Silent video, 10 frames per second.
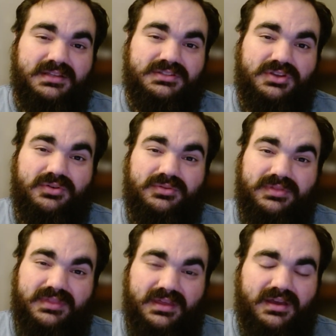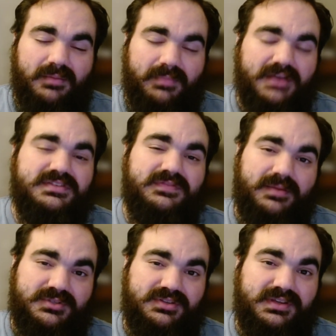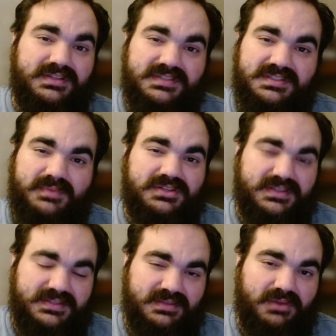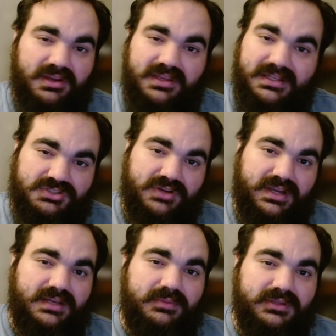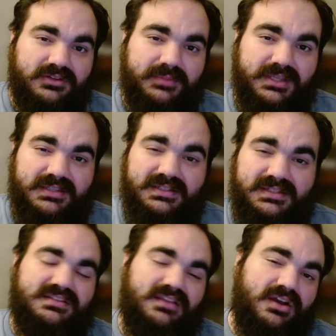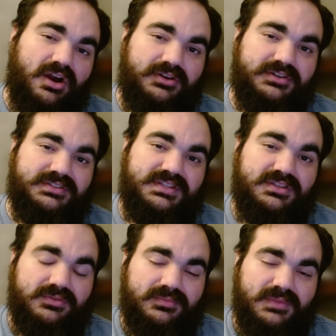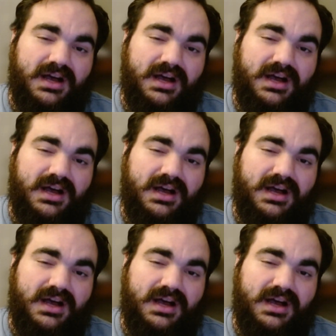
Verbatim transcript: So the amount of opportunities, especially as the market has dried up a little bit, is a lot harder to do.